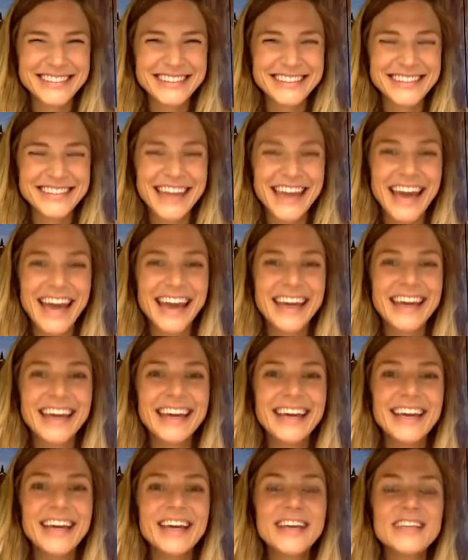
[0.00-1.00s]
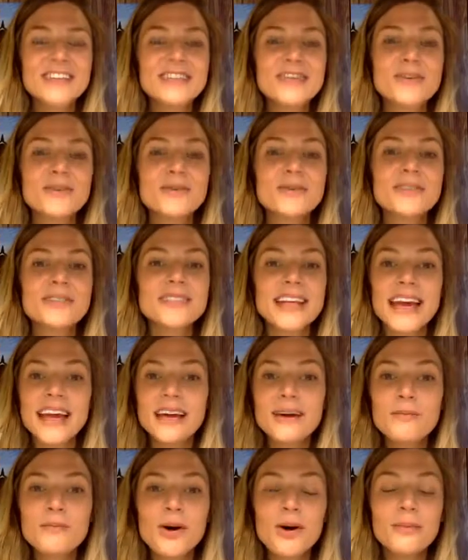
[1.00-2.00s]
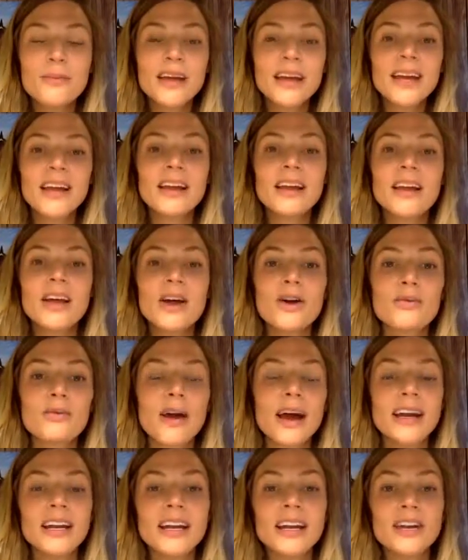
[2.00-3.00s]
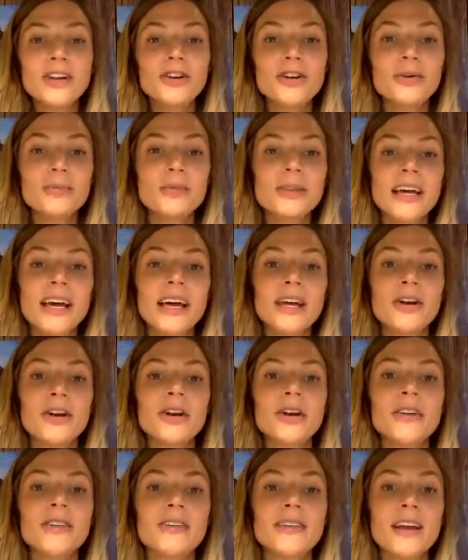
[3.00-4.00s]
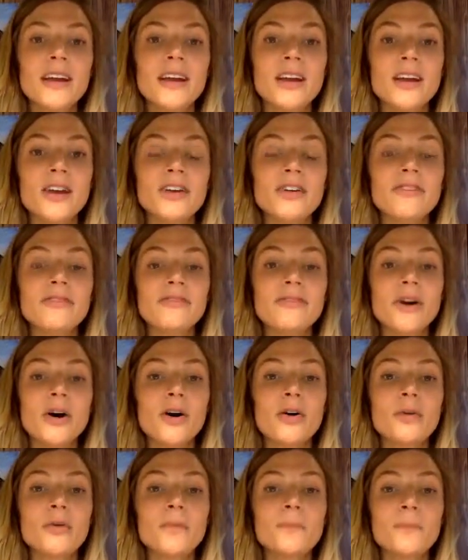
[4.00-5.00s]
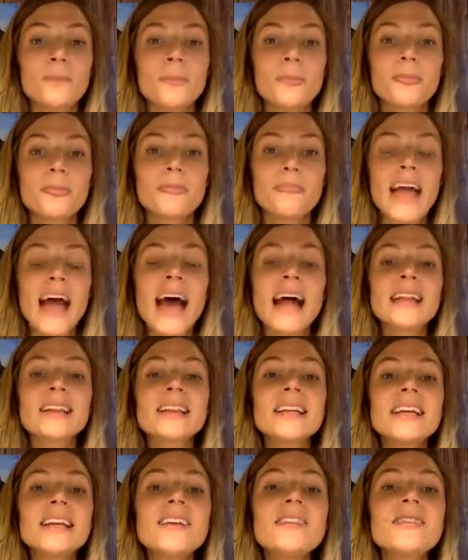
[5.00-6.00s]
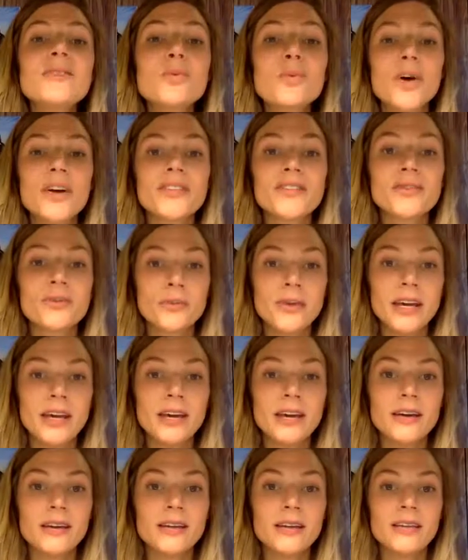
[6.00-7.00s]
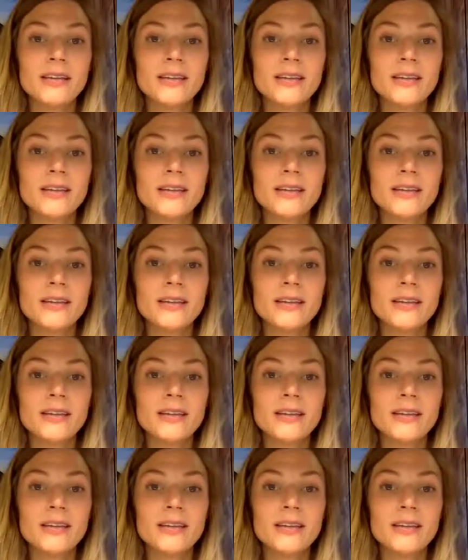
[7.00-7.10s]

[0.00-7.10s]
okay? So take a moment, write it in your planner, set it in your phone, at least once a week,